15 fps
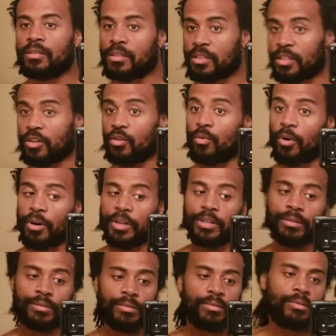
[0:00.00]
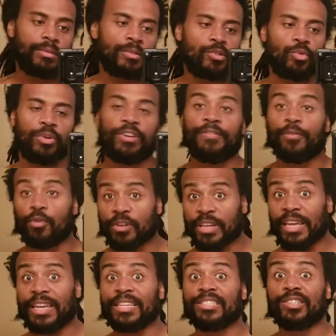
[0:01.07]
Still working. 24
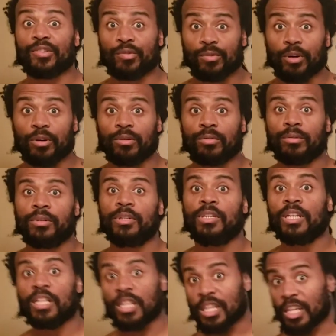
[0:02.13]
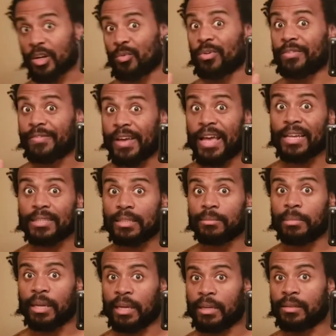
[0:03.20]
days in a row. Liquid
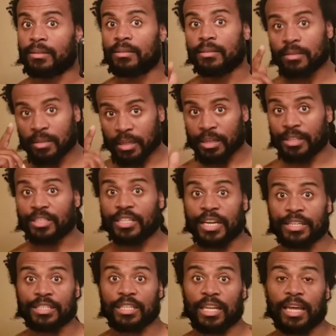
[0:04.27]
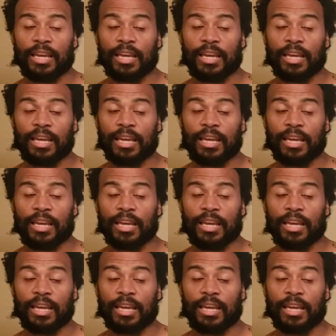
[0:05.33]
fasting, man. It can change your